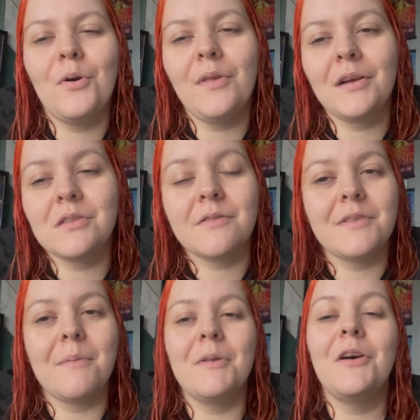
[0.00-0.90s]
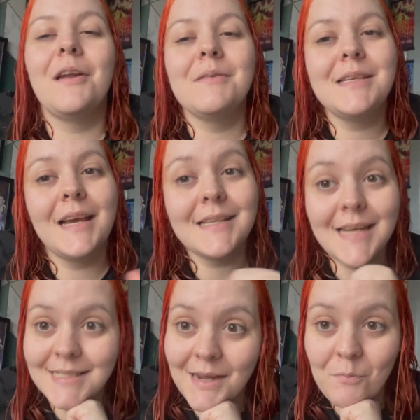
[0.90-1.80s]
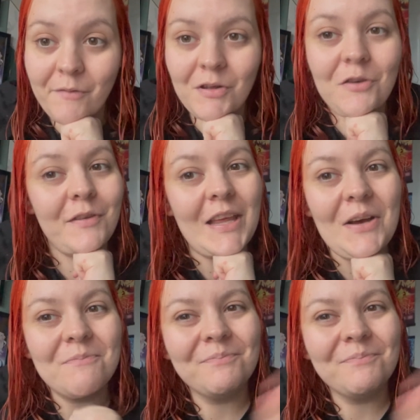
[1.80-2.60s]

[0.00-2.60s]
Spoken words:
all that good stuff down below, and I'll see you guys next time with a new video.